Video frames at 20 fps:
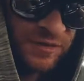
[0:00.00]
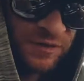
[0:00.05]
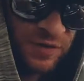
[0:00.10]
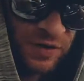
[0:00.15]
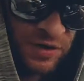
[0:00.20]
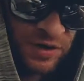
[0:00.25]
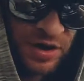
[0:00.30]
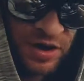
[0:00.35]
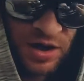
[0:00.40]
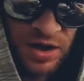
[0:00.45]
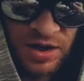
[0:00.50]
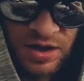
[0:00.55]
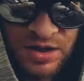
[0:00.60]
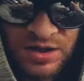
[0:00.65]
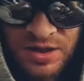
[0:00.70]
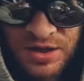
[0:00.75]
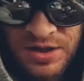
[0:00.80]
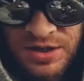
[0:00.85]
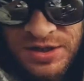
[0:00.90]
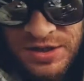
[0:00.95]
for uh,
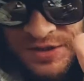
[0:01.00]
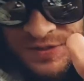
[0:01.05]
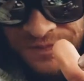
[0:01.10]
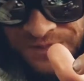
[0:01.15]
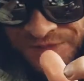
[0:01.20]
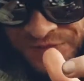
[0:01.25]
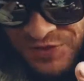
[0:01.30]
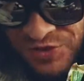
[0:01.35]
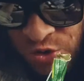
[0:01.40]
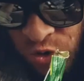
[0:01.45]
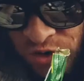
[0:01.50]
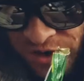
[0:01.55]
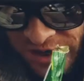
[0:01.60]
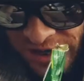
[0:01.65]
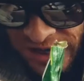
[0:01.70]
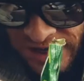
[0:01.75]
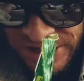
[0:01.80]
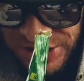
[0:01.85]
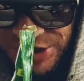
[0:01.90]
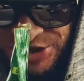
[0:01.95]

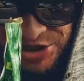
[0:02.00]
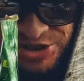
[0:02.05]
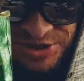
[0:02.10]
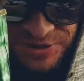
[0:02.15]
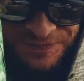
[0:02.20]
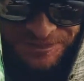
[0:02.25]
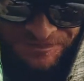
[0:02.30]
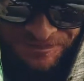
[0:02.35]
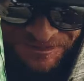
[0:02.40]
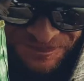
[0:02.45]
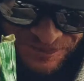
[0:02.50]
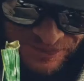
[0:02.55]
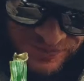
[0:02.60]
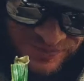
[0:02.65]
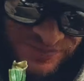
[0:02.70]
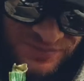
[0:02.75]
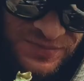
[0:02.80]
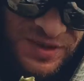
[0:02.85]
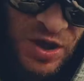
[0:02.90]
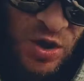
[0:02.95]
DoorDash
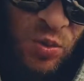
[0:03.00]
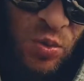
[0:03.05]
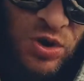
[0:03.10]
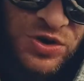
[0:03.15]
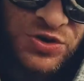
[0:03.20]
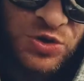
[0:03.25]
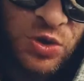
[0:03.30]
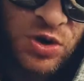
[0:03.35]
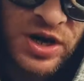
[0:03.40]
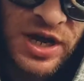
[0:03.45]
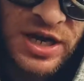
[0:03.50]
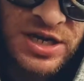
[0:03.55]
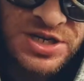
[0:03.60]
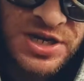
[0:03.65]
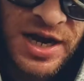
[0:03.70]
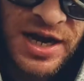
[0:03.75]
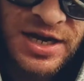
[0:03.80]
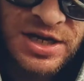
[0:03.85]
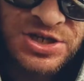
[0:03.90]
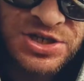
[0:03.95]
what DoorDash
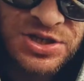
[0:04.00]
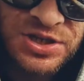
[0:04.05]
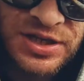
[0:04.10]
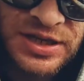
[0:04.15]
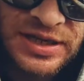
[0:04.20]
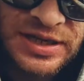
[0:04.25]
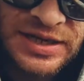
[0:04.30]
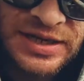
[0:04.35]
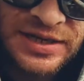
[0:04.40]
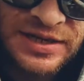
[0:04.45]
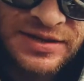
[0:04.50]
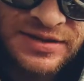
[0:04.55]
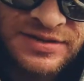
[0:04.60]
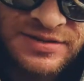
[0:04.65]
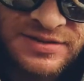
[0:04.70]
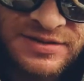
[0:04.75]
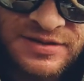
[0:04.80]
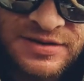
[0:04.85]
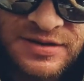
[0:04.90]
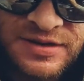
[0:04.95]
actually
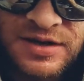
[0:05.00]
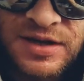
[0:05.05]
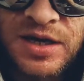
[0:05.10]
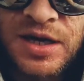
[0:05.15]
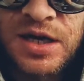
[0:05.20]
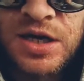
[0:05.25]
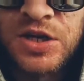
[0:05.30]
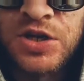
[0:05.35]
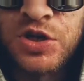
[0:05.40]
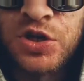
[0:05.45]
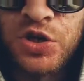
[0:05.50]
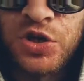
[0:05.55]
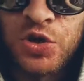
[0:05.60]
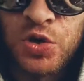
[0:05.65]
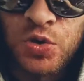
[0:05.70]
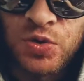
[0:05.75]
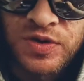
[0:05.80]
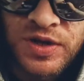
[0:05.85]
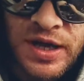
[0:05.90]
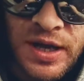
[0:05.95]
needs to
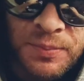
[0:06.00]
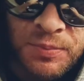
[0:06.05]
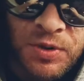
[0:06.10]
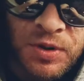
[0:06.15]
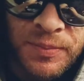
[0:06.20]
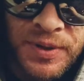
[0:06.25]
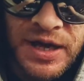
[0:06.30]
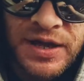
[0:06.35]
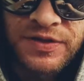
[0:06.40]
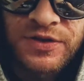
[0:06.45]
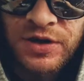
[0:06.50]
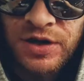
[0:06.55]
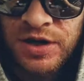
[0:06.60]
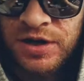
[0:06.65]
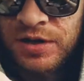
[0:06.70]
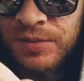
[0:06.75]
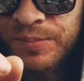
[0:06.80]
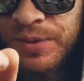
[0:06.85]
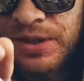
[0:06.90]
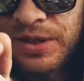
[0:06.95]
do to implement in their
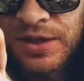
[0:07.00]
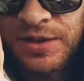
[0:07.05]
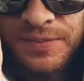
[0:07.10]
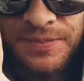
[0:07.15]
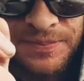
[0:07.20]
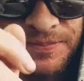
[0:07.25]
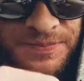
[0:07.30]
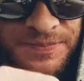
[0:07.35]
company